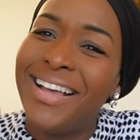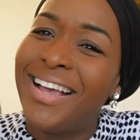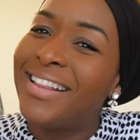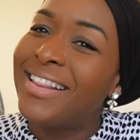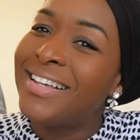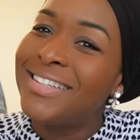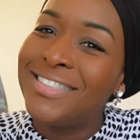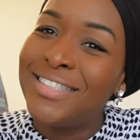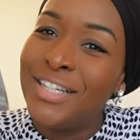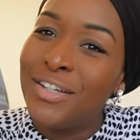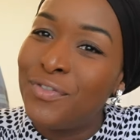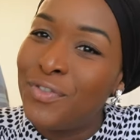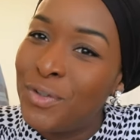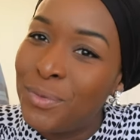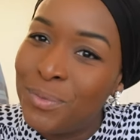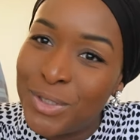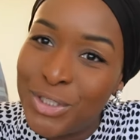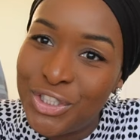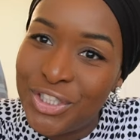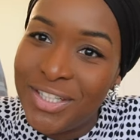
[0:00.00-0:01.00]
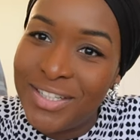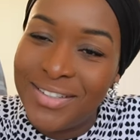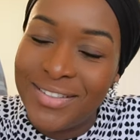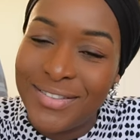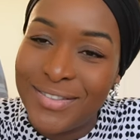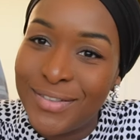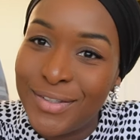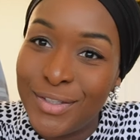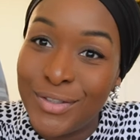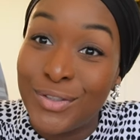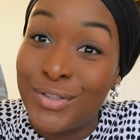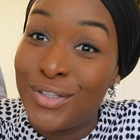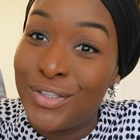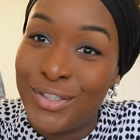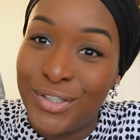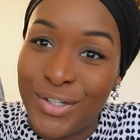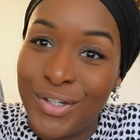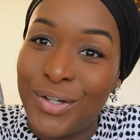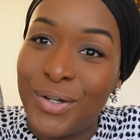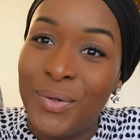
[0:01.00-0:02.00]
Like, see if your machine is good
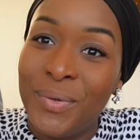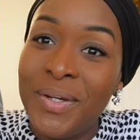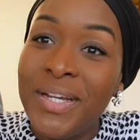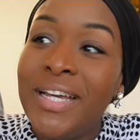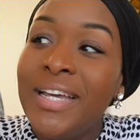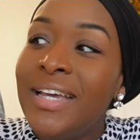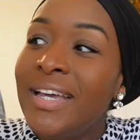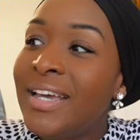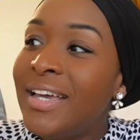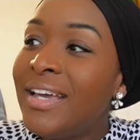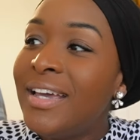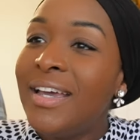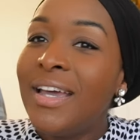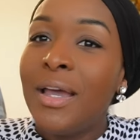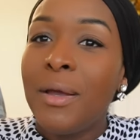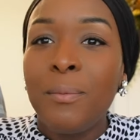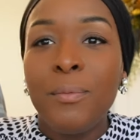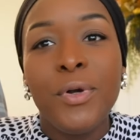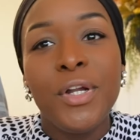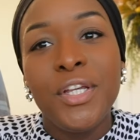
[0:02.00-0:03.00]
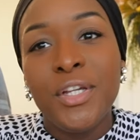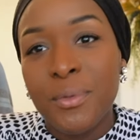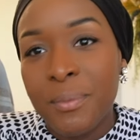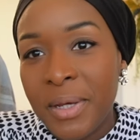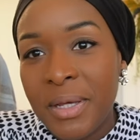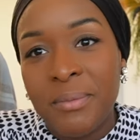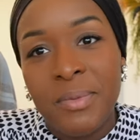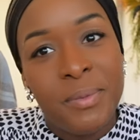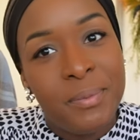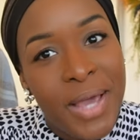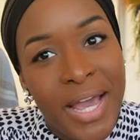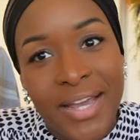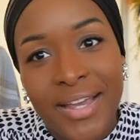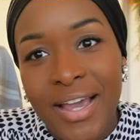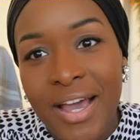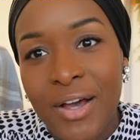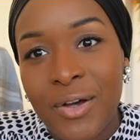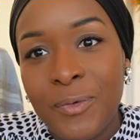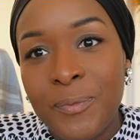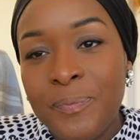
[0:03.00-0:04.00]
to go and bring your baby back
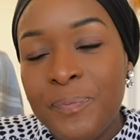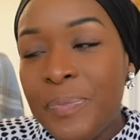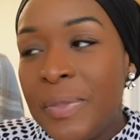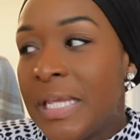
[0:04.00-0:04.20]
out.